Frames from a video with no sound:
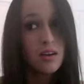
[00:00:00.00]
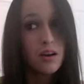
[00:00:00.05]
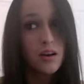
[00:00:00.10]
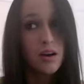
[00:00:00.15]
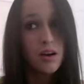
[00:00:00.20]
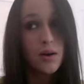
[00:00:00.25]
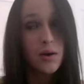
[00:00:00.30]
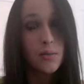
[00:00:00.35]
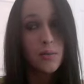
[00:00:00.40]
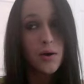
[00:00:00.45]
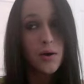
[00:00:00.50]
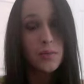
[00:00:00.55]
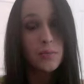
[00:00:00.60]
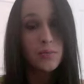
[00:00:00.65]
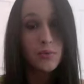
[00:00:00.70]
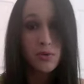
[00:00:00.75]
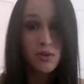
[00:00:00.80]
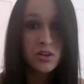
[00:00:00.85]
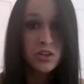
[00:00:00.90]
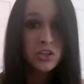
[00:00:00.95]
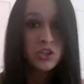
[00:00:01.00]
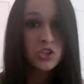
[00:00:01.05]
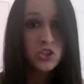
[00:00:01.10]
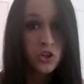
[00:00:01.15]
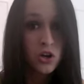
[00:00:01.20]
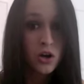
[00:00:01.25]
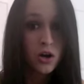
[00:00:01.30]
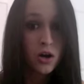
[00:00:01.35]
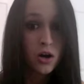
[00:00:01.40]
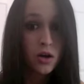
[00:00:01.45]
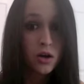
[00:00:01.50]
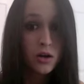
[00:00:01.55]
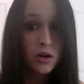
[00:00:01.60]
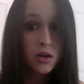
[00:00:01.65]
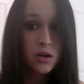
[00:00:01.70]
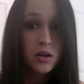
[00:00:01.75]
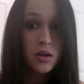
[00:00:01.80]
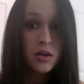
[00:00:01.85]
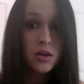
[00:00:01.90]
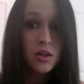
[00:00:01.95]
Um, I'm pretty sure
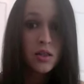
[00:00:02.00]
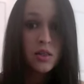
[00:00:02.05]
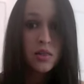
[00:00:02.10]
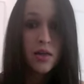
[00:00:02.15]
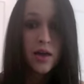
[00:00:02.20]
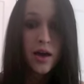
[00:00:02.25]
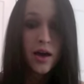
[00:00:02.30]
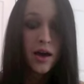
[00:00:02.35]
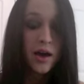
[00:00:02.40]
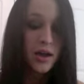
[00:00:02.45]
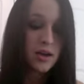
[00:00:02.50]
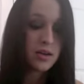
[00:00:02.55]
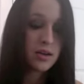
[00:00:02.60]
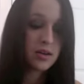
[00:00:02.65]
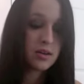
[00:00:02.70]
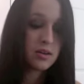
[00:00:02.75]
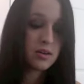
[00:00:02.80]
that